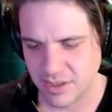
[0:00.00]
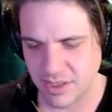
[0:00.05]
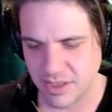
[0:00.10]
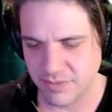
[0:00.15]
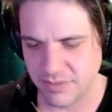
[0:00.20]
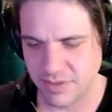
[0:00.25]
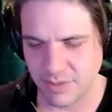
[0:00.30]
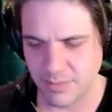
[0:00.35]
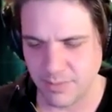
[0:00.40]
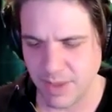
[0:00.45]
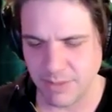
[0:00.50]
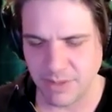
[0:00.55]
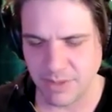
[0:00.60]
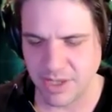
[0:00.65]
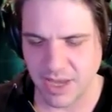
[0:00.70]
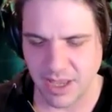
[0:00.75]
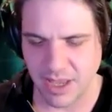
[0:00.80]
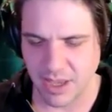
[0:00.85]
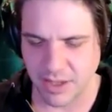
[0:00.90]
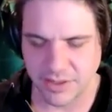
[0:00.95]
even
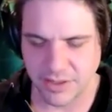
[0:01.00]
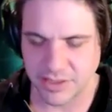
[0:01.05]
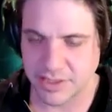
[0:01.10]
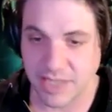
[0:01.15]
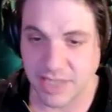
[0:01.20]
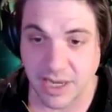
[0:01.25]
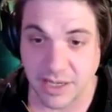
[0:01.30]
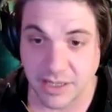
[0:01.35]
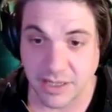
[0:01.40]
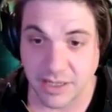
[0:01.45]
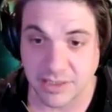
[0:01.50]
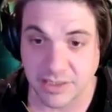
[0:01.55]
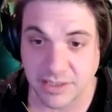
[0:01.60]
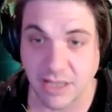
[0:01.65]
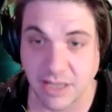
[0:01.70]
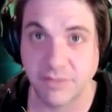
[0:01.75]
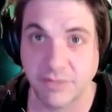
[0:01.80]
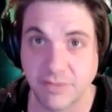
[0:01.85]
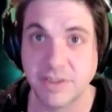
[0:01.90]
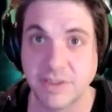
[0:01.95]
maybe understand it
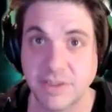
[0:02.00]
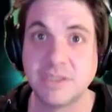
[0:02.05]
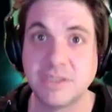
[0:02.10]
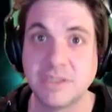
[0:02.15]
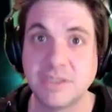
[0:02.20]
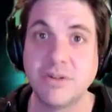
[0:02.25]
yourself. It's sort